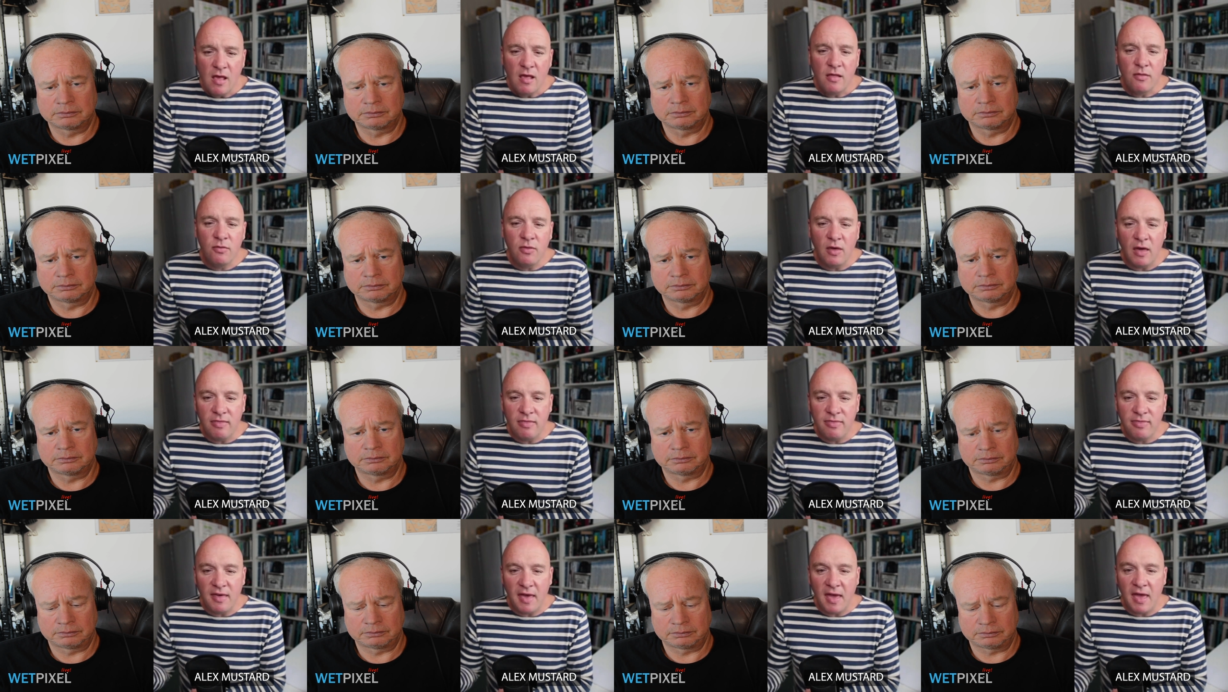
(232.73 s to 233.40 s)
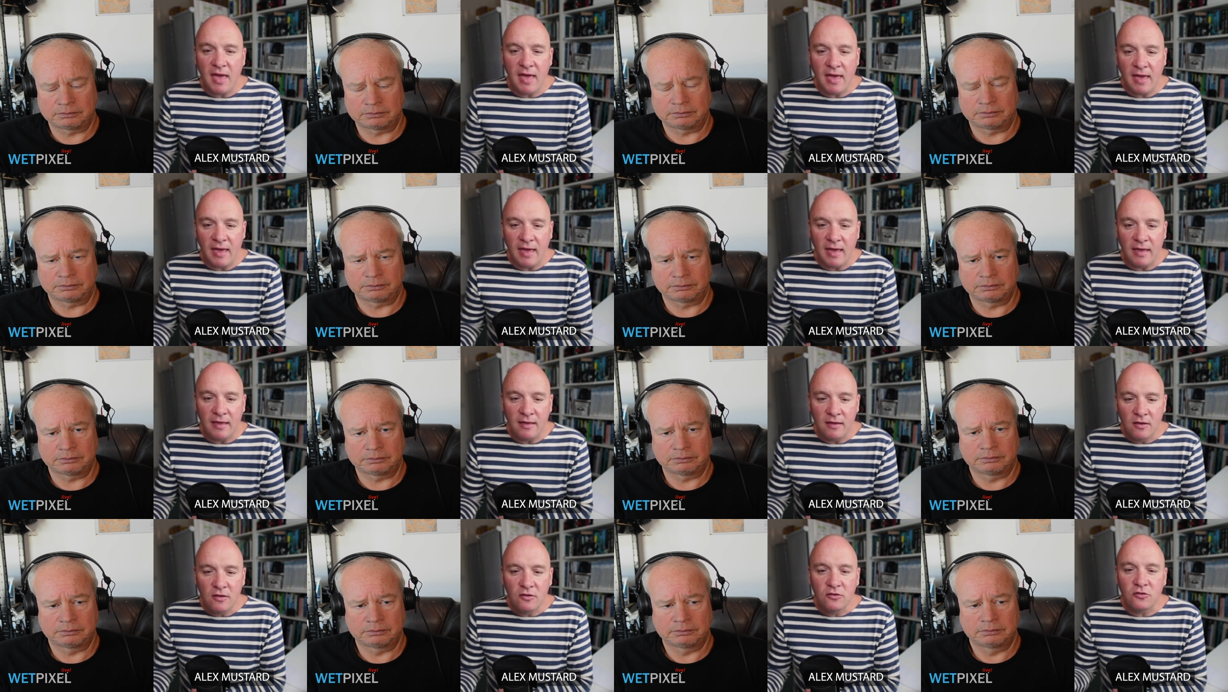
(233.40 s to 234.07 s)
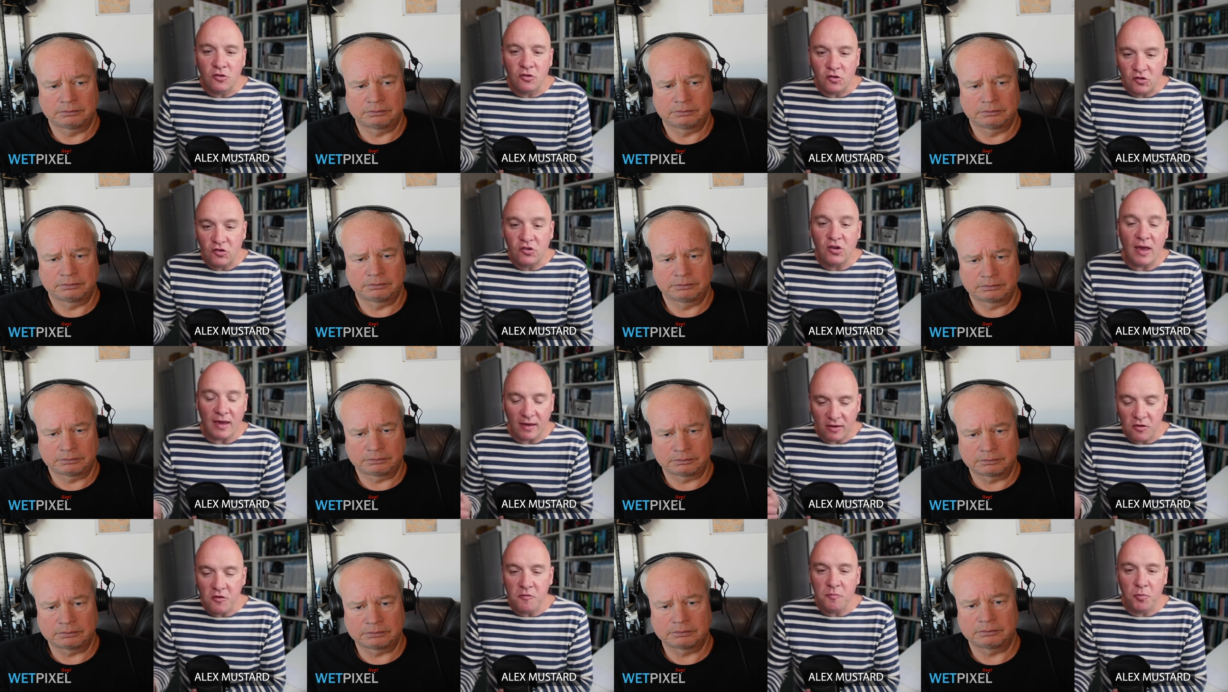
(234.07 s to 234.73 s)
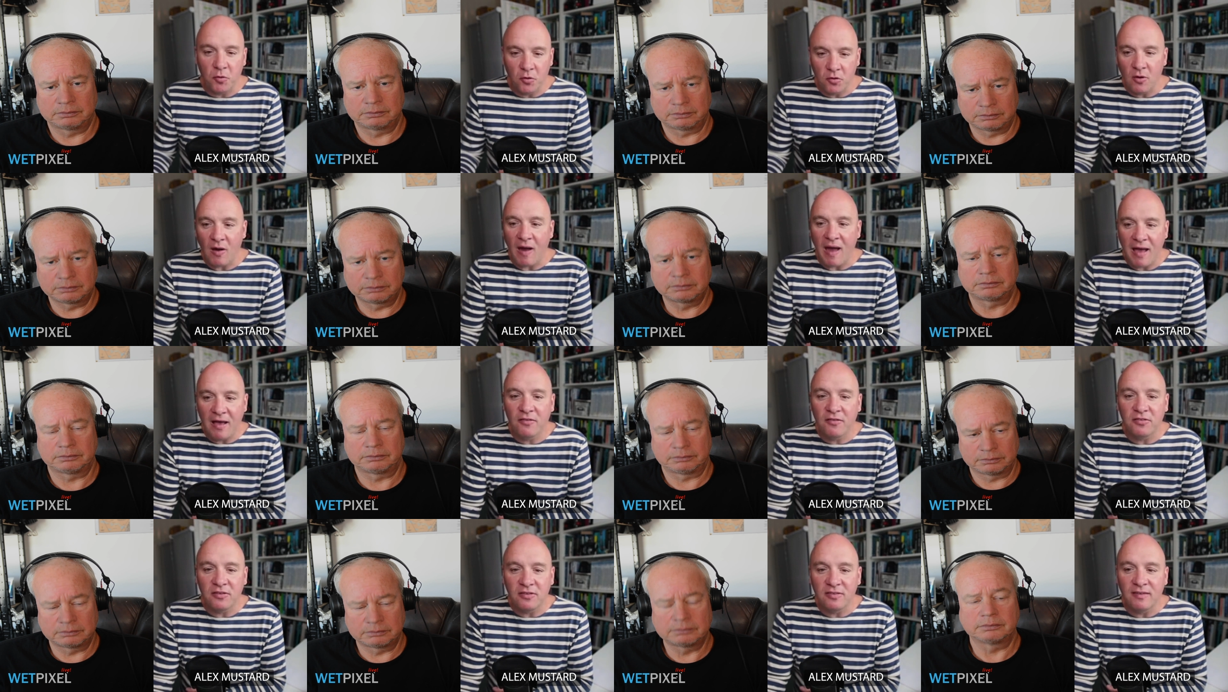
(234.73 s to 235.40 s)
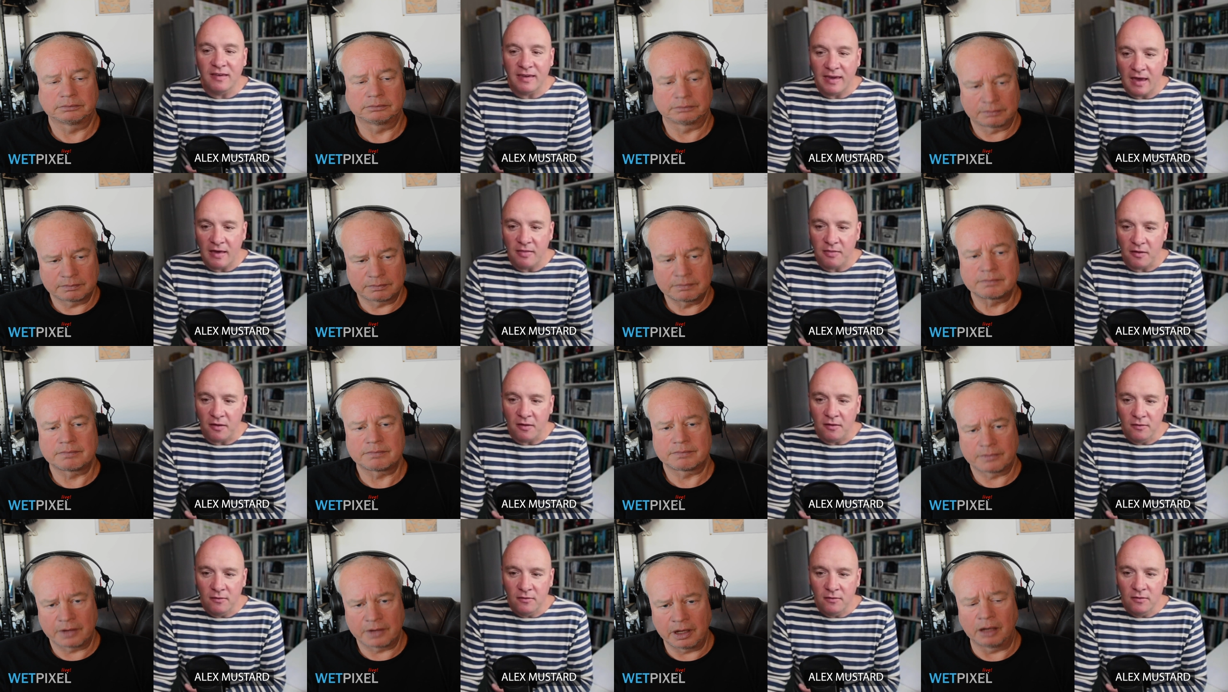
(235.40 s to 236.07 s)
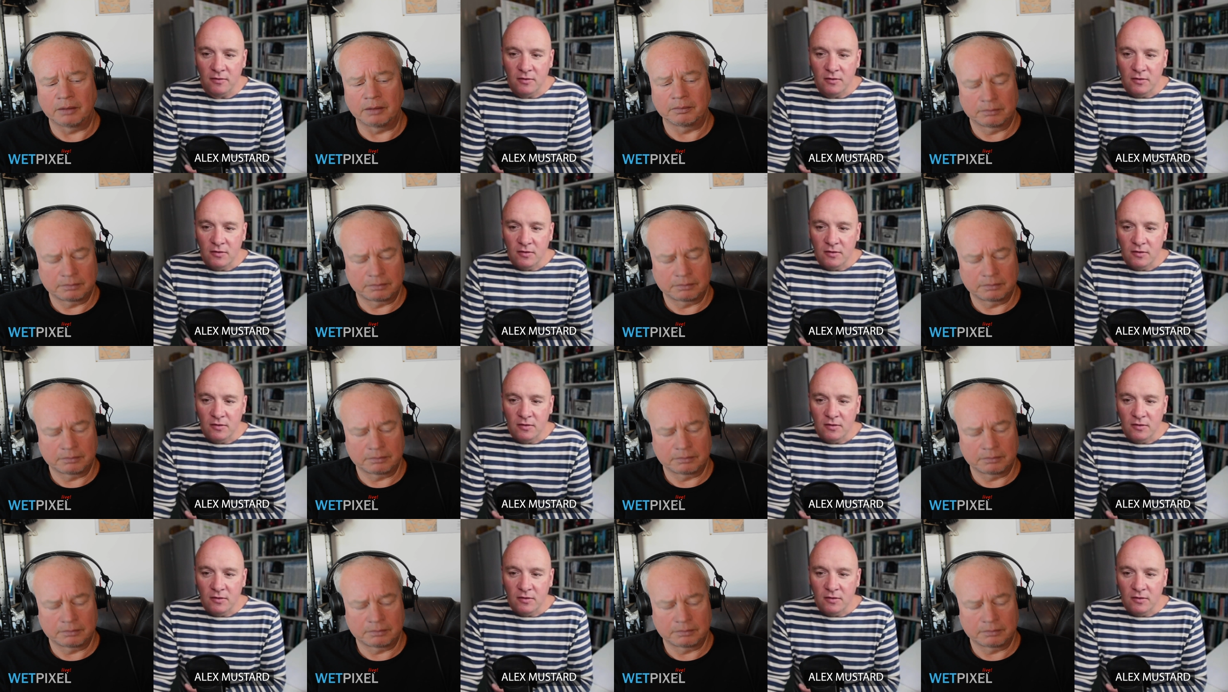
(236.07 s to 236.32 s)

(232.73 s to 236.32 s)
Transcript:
Speaker 1: they're there to check you've put your housing together. Yeah.